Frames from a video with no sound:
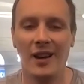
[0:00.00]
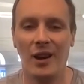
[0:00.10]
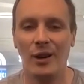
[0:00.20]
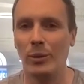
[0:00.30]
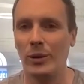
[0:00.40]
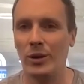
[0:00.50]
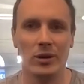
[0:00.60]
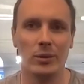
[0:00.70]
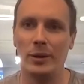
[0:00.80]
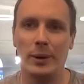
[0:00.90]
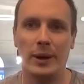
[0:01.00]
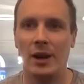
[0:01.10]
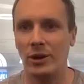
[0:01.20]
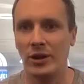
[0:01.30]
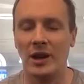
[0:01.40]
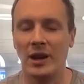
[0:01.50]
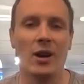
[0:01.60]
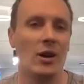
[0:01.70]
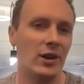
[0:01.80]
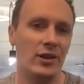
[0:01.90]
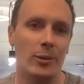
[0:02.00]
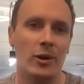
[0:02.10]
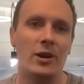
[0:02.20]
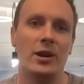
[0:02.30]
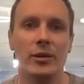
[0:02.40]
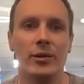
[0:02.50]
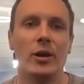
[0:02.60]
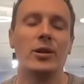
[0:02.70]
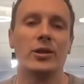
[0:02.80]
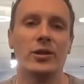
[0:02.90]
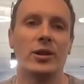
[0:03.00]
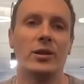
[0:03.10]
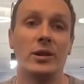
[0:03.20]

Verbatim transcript: Like we're not we're getting rid of that client and we're only going to focus on